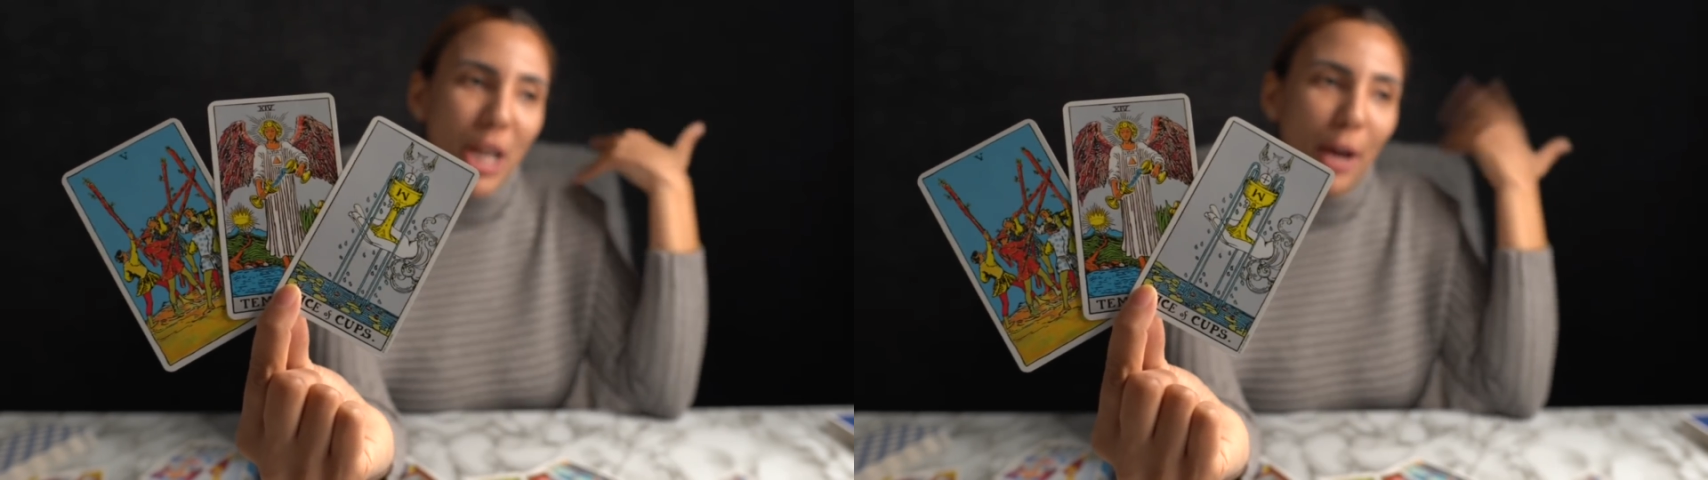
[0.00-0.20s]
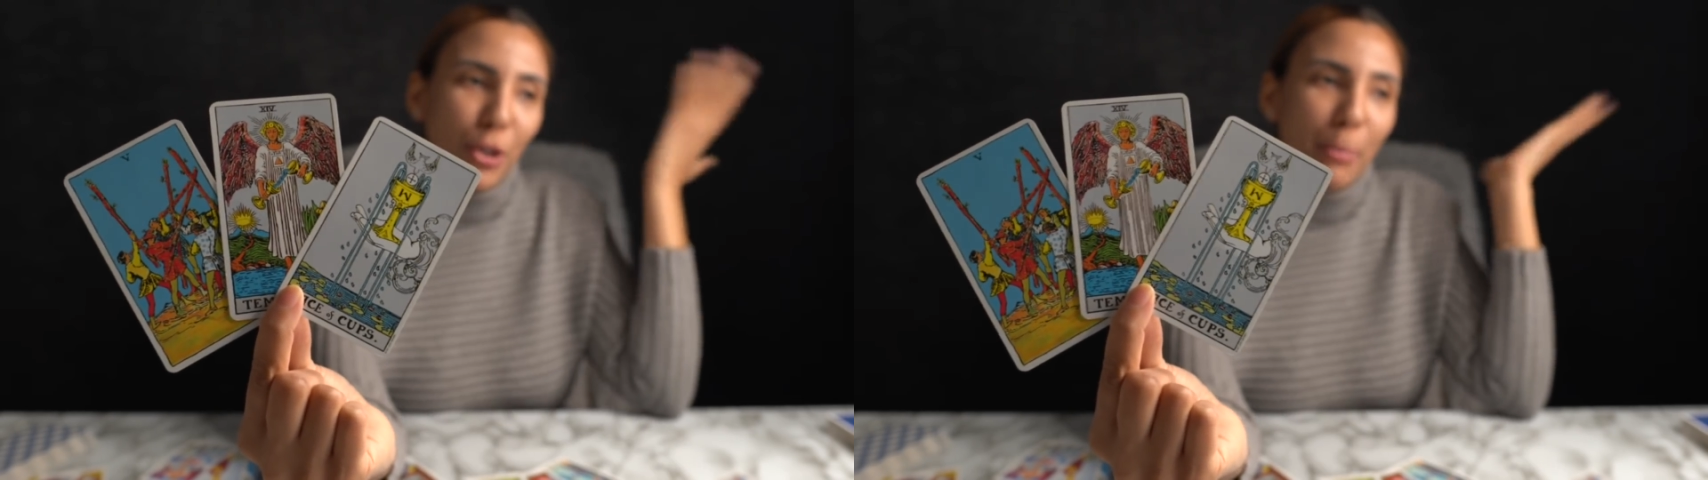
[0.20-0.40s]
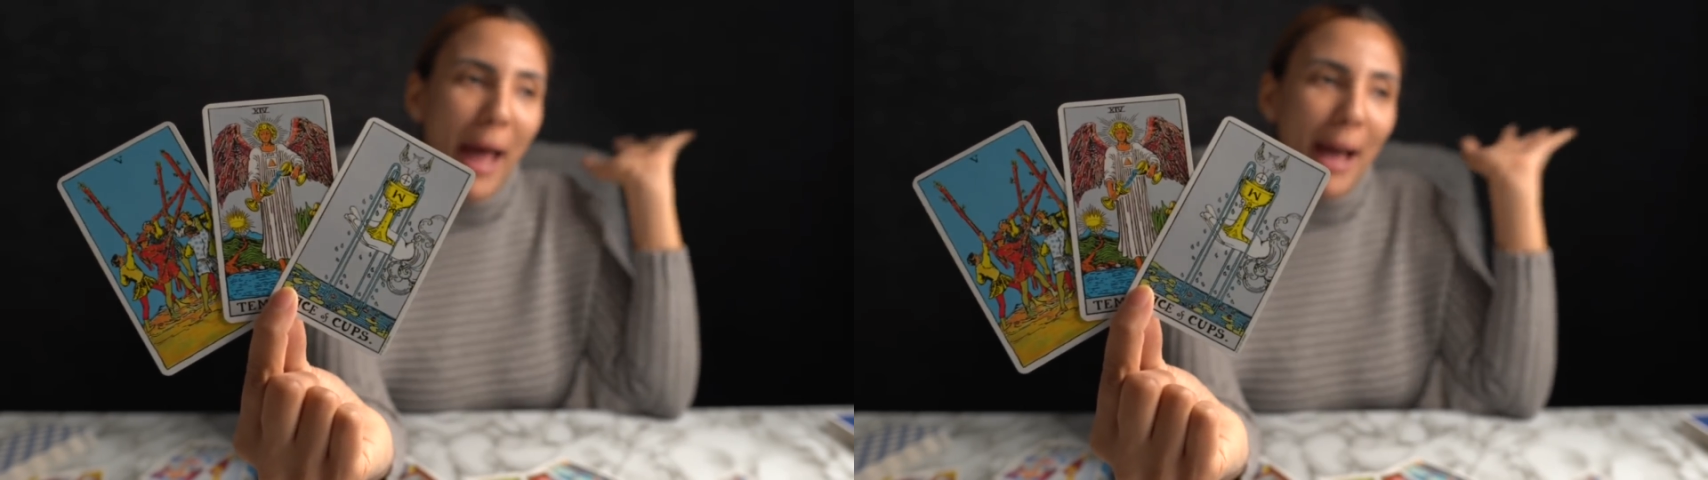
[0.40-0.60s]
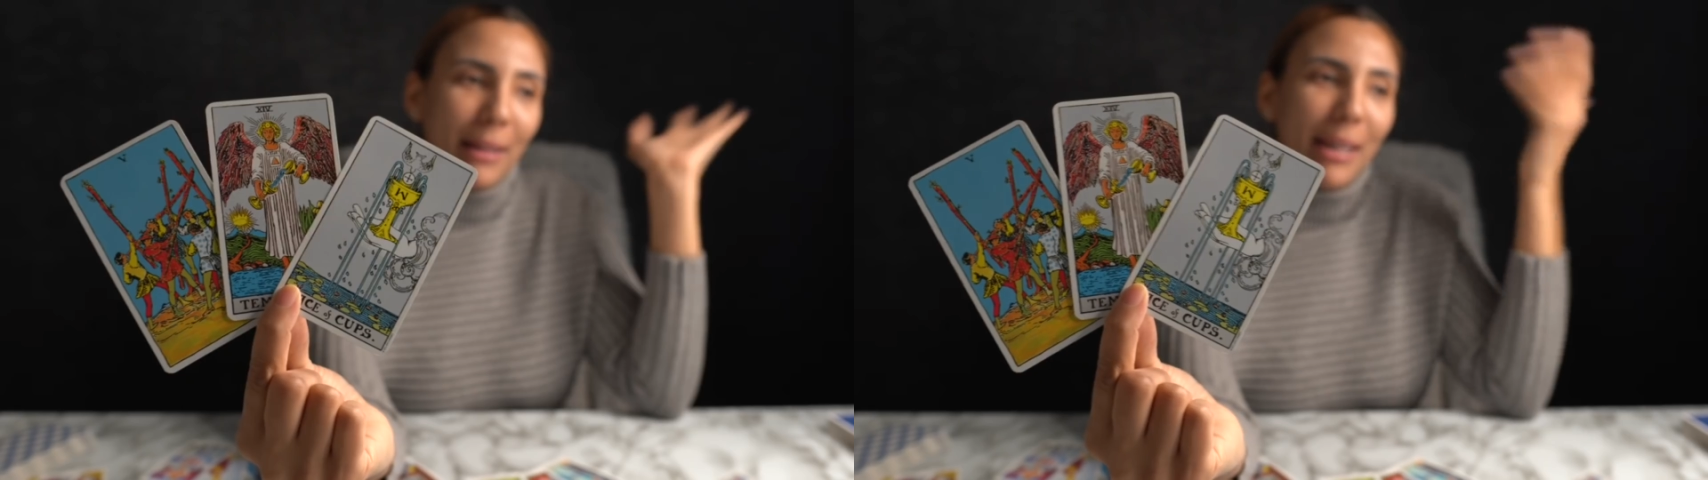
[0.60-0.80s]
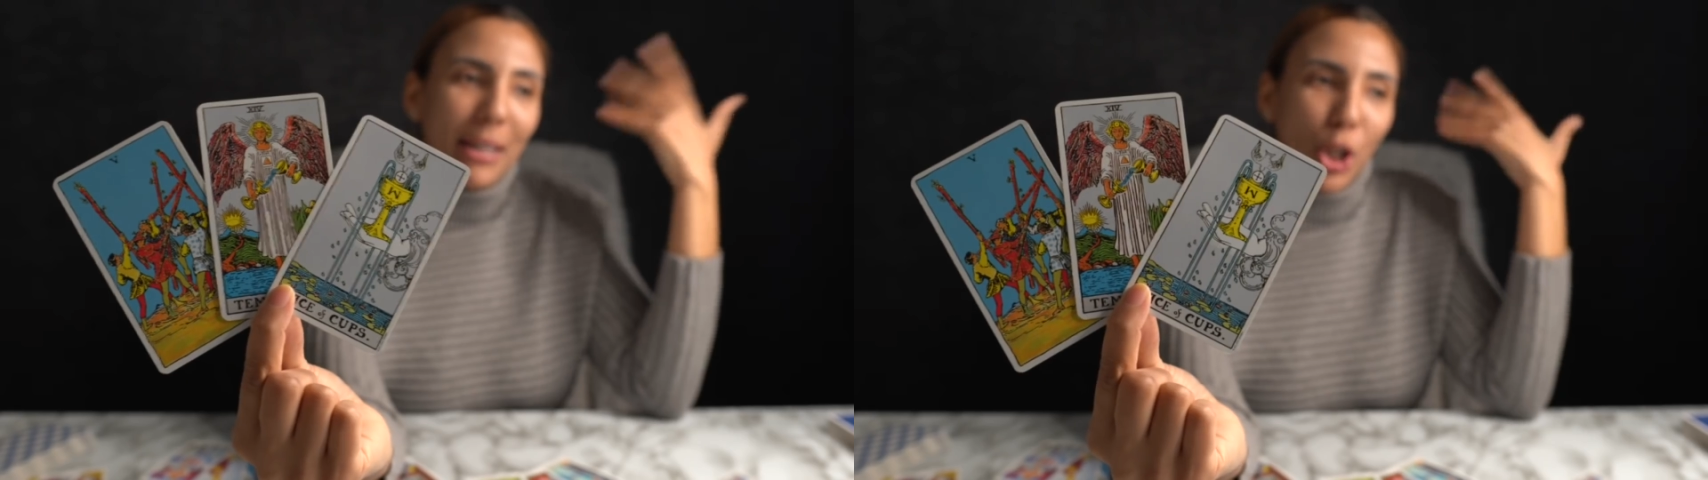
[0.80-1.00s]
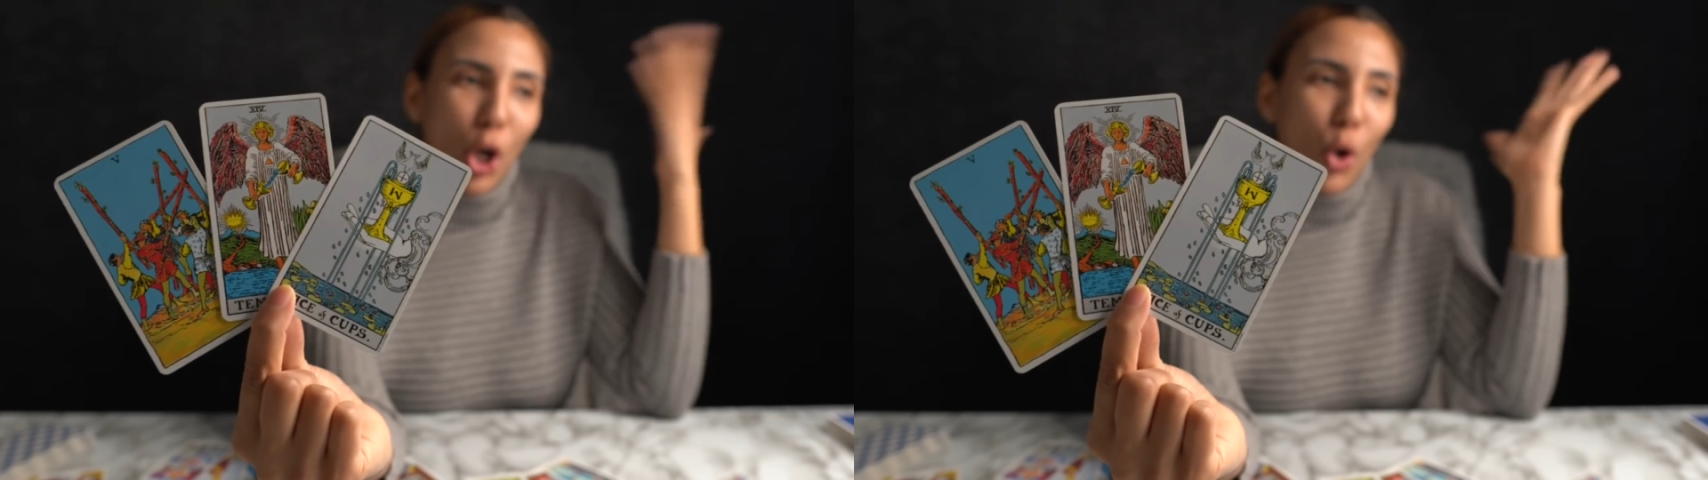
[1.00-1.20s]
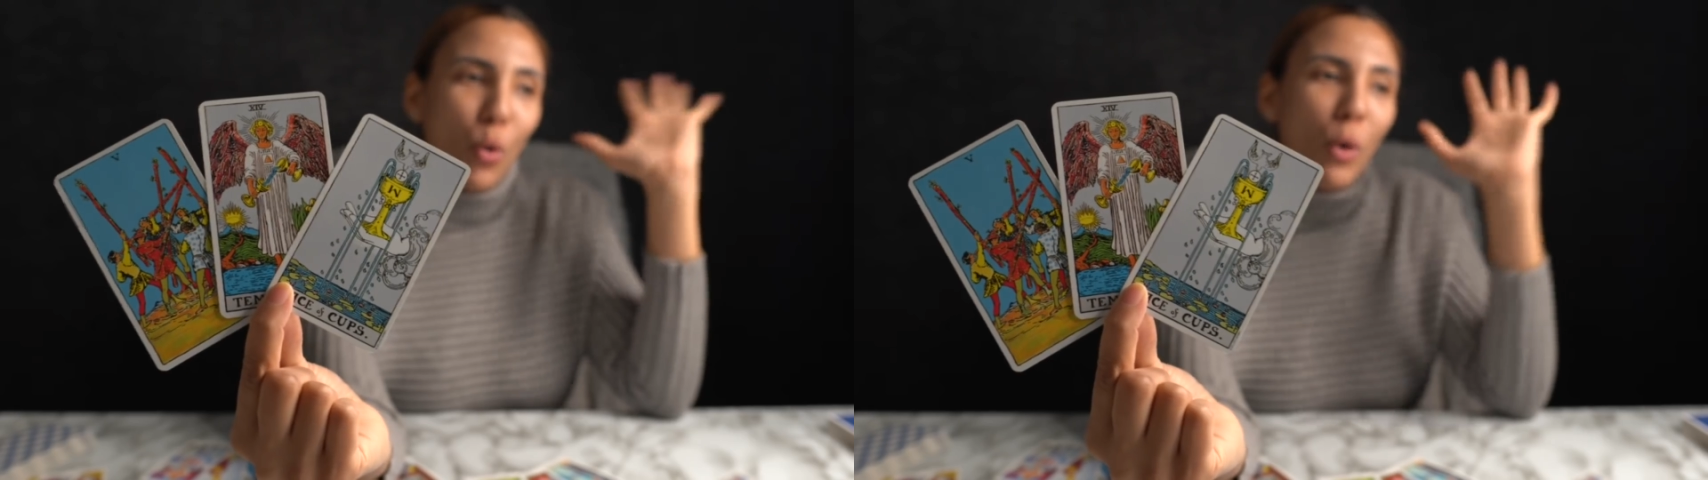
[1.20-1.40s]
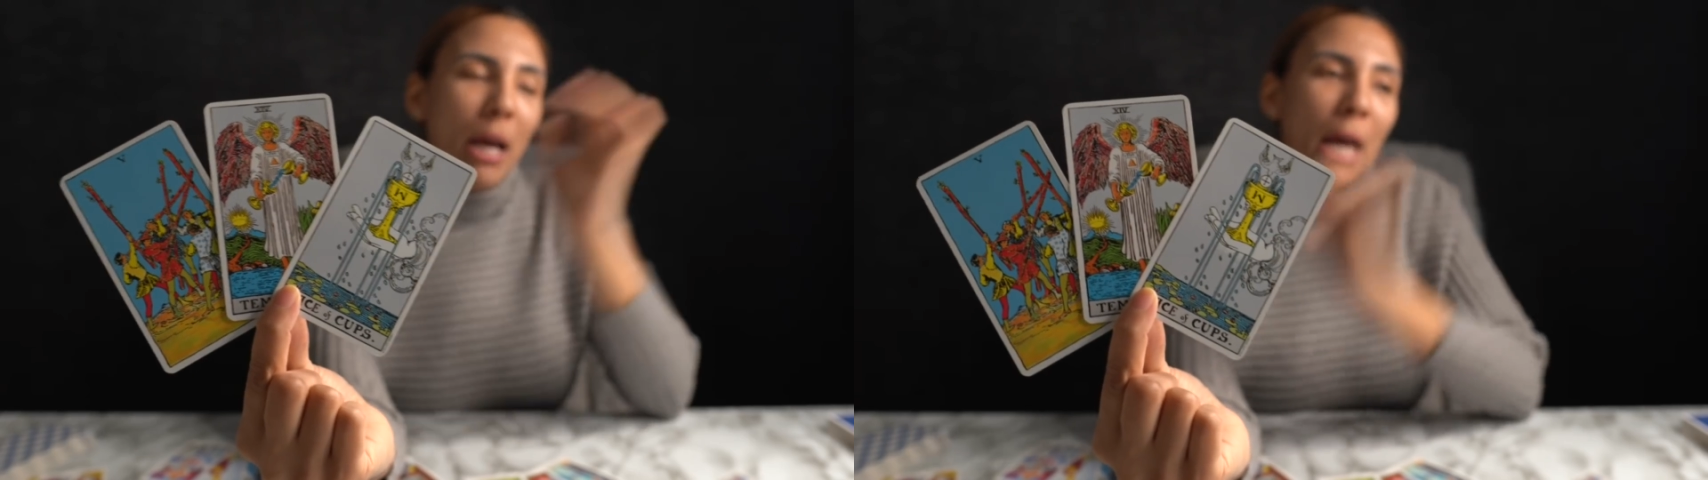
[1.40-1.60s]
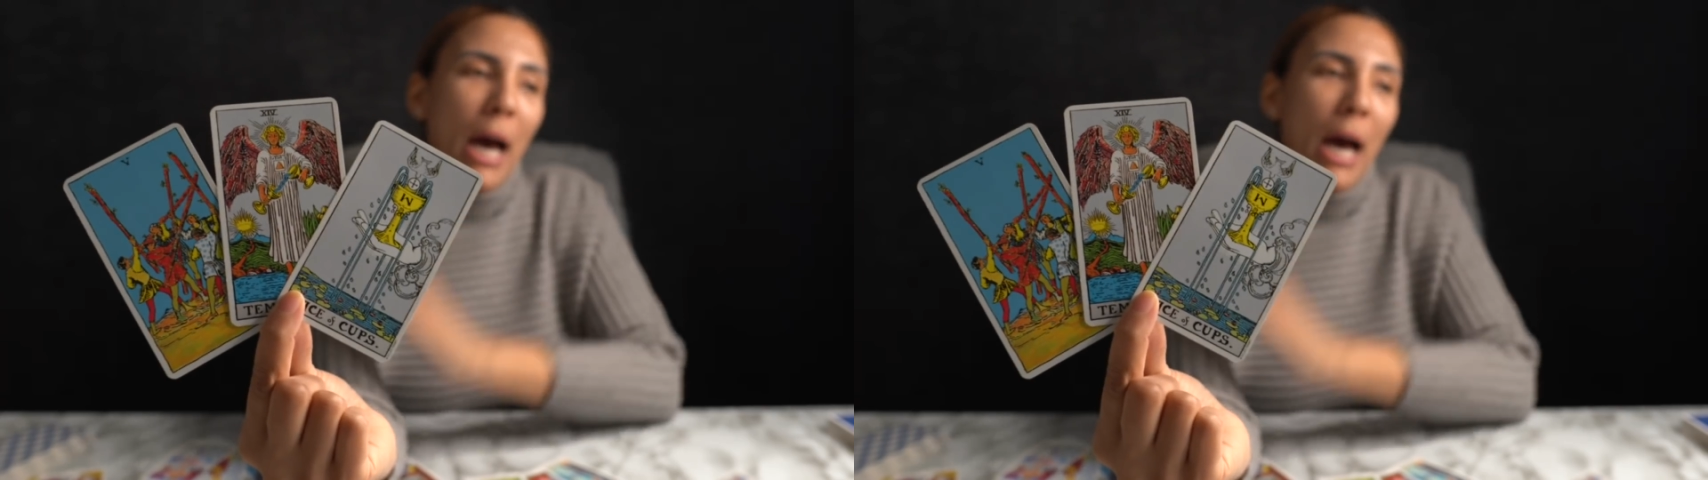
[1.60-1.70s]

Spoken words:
down your back, let it go.